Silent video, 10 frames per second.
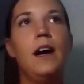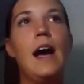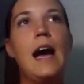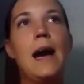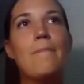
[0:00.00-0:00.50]

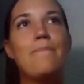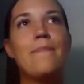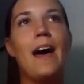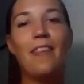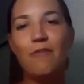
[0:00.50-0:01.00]
And
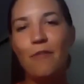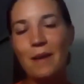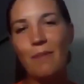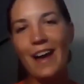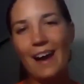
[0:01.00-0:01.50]
then for me,
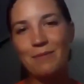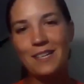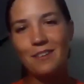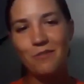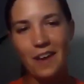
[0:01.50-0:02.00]
my
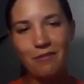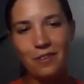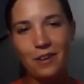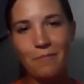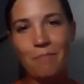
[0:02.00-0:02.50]
absolute
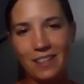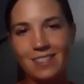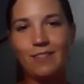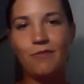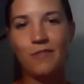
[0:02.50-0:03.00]
favorite
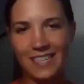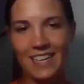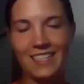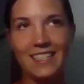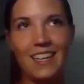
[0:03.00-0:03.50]
must
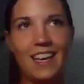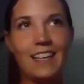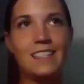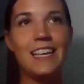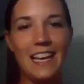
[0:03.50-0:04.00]
visit
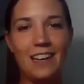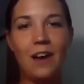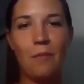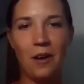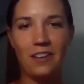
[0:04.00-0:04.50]
is in
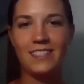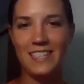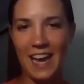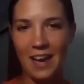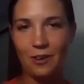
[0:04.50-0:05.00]
Hermanus
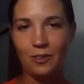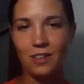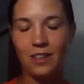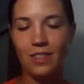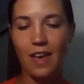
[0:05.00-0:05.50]
town.
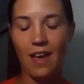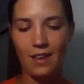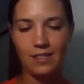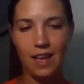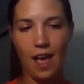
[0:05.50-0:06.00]
There
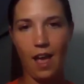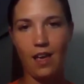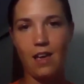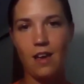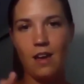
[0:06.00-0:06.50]
is
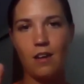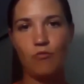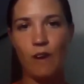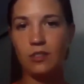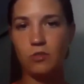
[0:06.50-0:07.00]
a
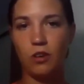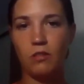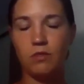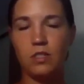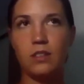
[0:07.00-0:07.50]

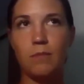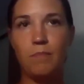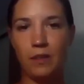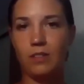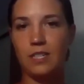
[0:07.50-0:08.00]
restaurant
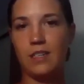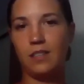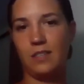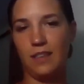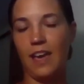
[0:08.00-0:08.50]
built
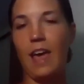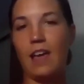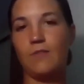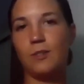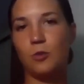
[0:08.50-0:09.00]
into the
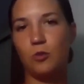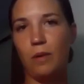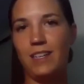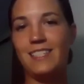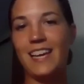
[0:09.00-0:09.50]
caves called
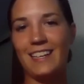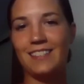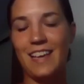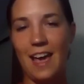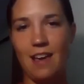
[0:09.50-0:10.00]
Bidentang's
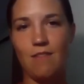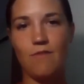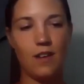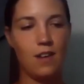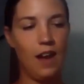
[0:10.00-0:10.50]
Cave.
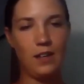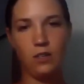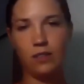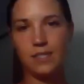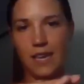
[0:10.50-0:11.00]
And
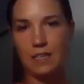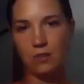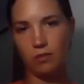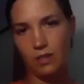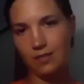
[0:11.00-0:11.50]
you sit
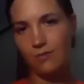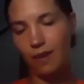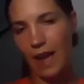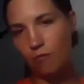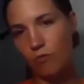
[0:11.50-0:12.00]
on this
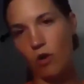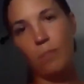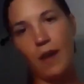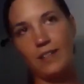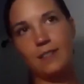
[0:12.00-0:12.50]
flat rock
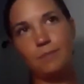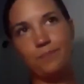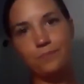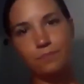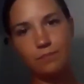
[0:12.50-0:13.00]
bed
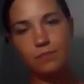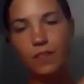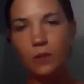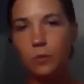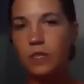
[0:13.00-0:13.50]

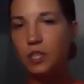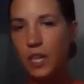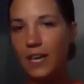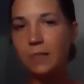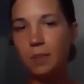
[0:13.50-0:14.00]
with
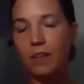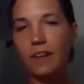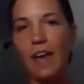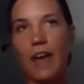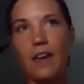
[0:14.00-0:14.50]
shaded by the
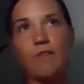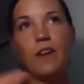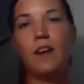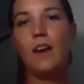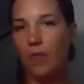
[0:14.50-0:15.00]
cave
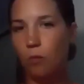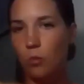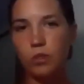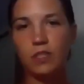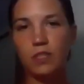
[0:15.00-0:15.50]
and the
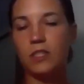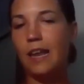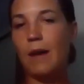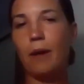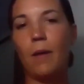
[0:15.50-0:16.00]
water's just
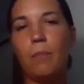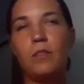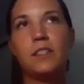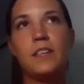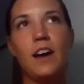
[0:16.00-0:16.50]
lapping up on
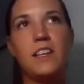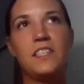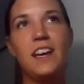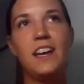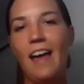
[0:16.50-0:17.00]
the side.
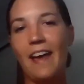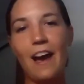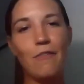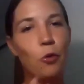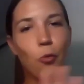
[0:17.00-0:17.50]
And they
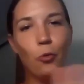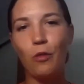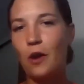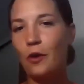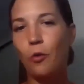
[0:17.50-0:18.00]
have all
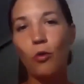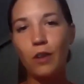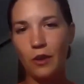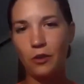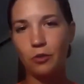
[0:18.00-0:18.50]
the
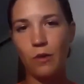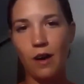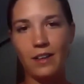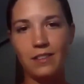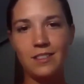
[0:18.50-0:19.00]
local
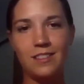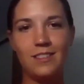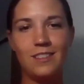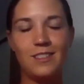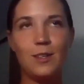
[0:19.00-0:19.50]
wines.
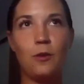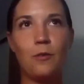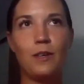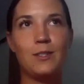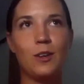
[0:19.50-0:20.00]
So
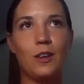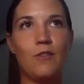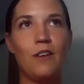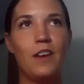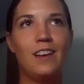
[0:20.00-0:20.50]
it's sort of,
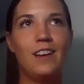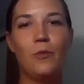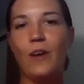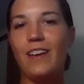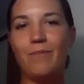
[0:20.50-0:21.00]

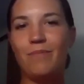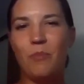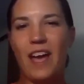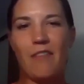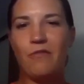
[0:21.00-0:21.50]
we
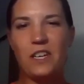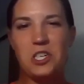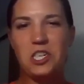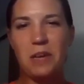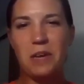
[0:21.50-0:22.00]
have fish
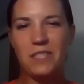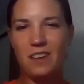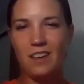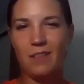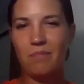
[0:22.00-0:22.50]
and chips and
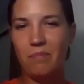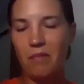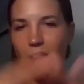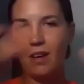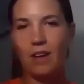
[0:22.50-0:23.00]
a,
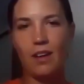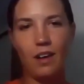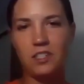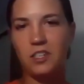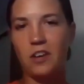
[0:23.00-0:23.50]
I
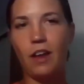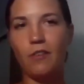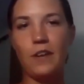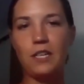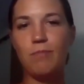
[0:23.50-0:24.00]
don't know, like
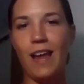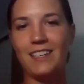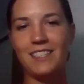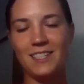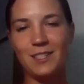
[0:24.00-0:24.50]
fish
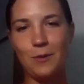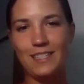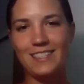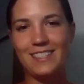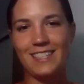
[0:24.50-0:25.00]
platter. So it
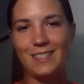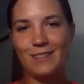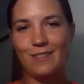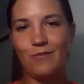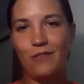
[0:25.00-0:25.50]
doesn't
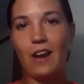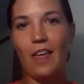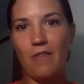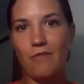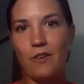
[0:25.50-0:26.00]
feel
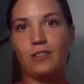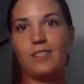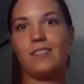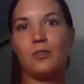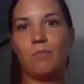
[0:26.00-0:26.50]
like the
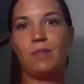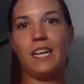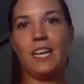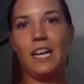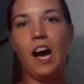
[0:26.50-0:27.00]
food's
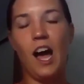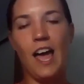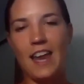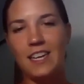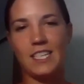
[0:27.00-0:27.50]
particularly high
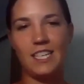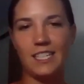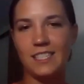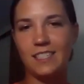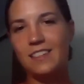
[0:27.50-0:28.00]
end and
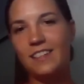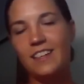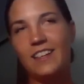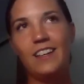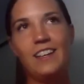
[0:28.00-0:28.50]
it's,
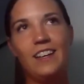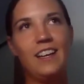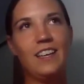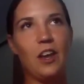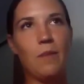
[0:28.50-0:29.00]

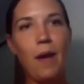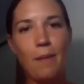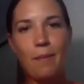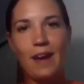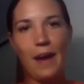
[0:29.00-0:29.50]
you know,
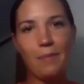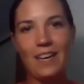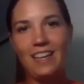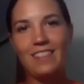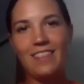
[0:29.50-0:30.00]
paper
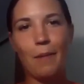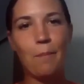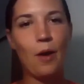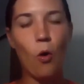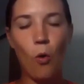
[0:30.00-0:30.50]
napkin-y thing,
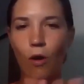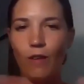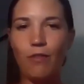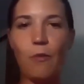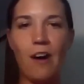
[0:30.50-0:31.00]
but all
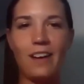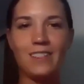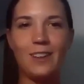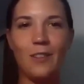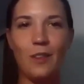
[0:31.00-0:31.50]
of the
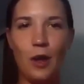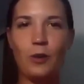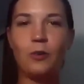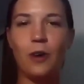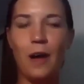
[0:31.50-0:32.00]
wines are the
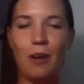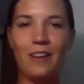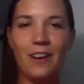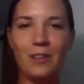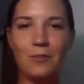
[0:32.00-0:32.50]
local
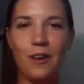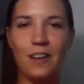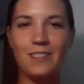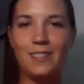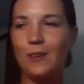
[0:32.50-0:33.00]
Hemel-en-Aarde
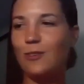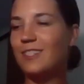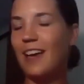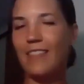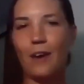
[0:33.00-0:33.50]
wines. So you're
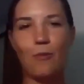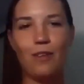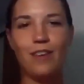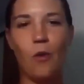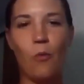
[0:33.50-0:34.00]
sat there
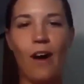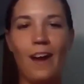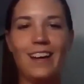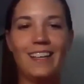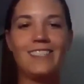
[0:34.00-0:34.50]
with a
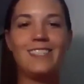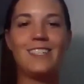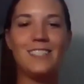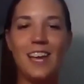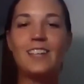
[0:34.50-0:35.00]
wine
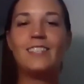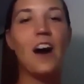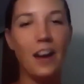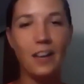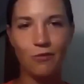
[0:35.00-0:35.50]
list to
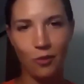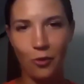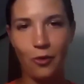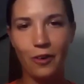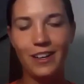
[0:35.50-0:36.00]
die
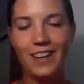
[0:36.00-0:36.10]
for,